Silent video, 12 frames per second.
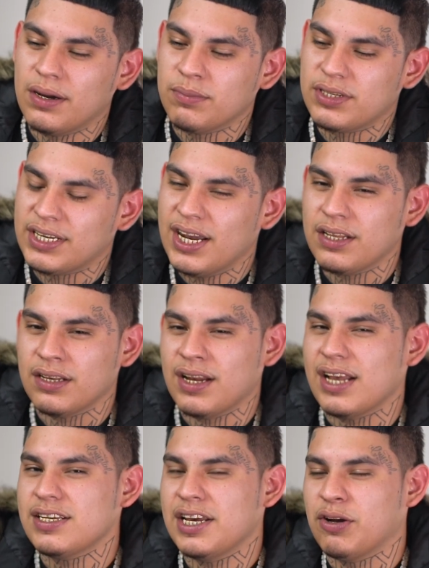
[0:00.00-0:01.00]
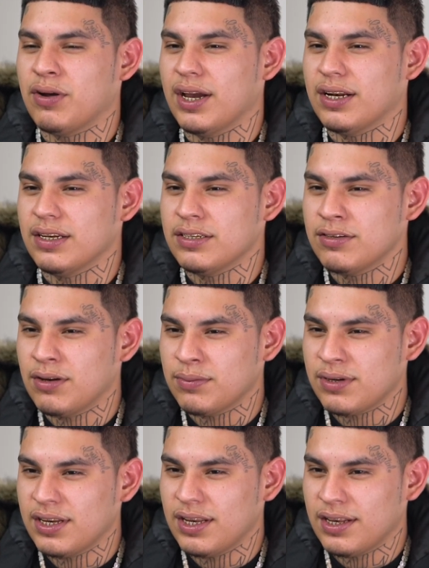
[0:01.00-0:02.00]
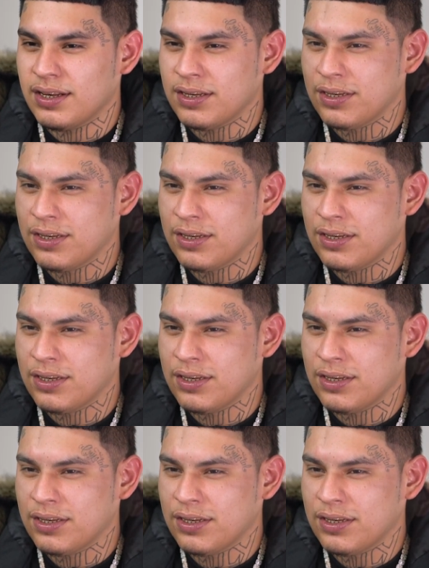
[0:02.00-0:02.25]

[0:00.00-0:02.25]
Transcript: together, not segregated. You know what I'm